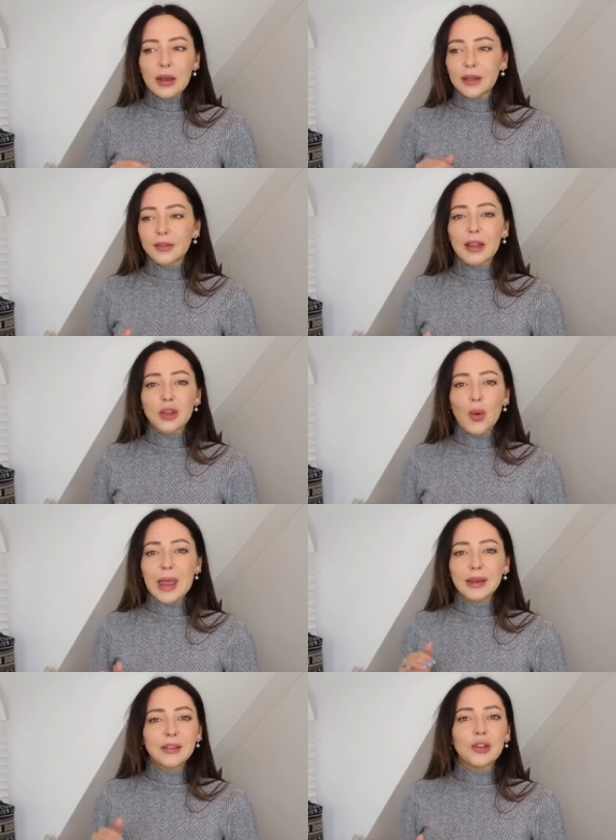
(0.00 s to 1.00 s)
Let's say you're
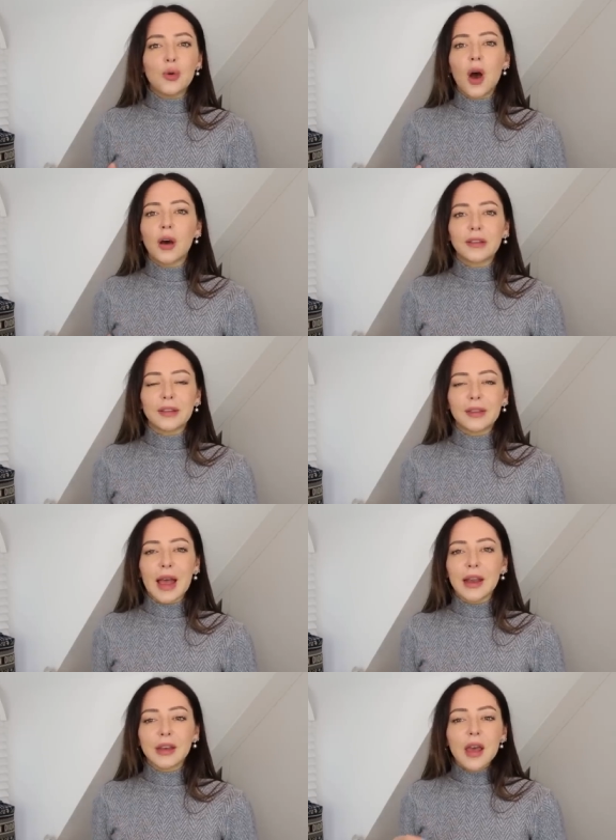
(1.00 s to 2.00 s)
into your
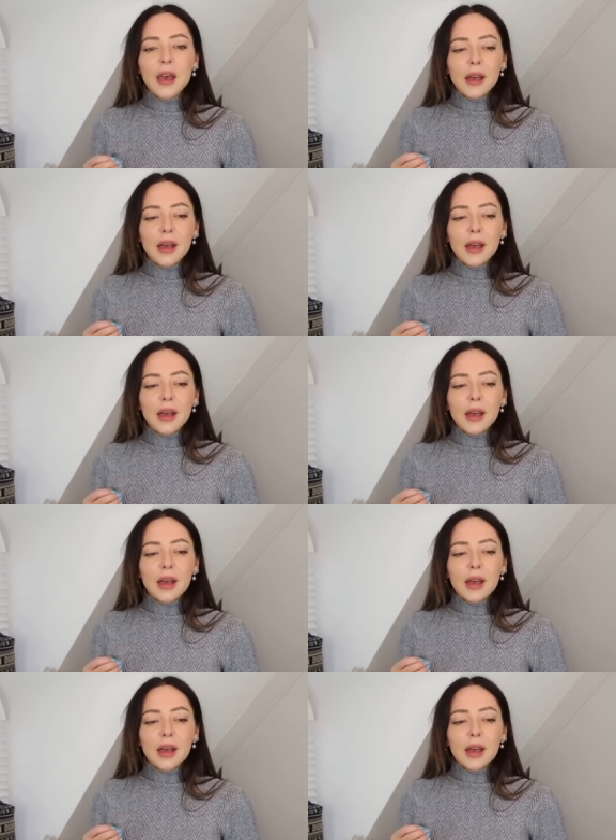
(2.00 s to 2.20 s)
artisan